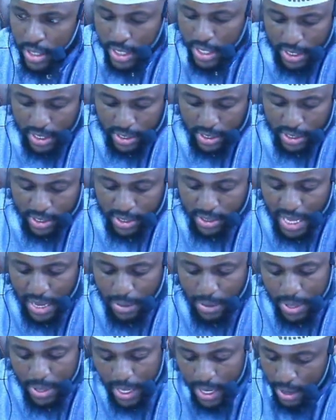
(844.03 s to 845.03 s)
Does that
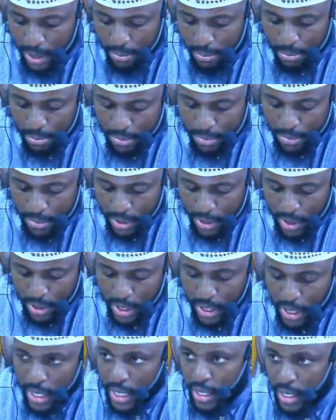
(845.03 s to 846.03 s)
become
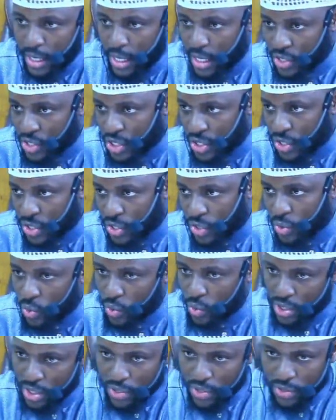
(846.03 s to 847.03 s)
najis or it
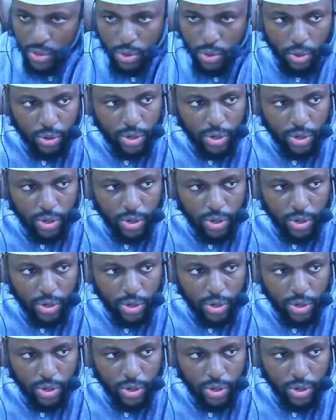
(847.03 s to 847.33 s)
is tahur?